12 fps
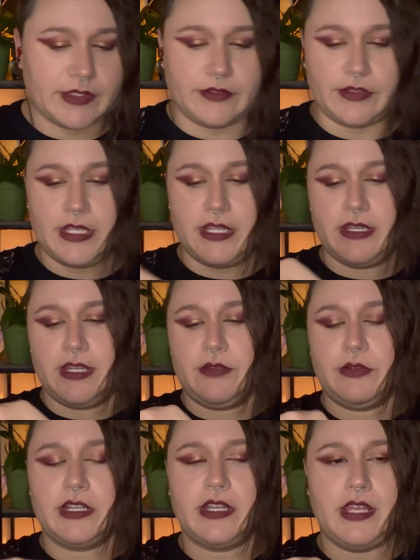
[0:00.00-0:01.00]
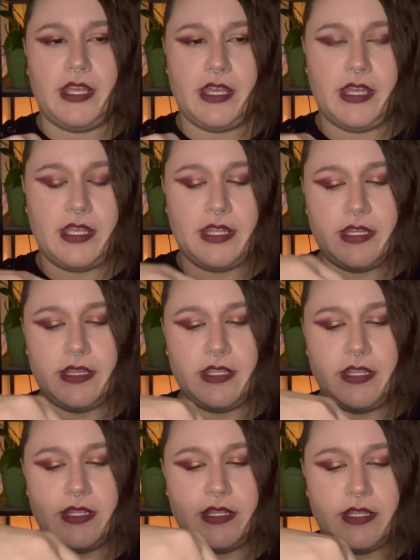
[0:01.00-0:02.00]
Okay, now we're going to add
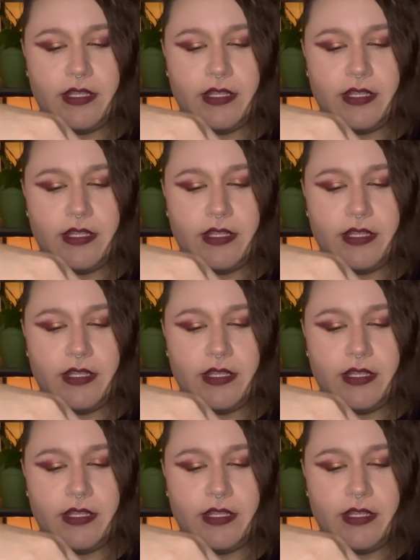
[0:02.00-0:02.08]
a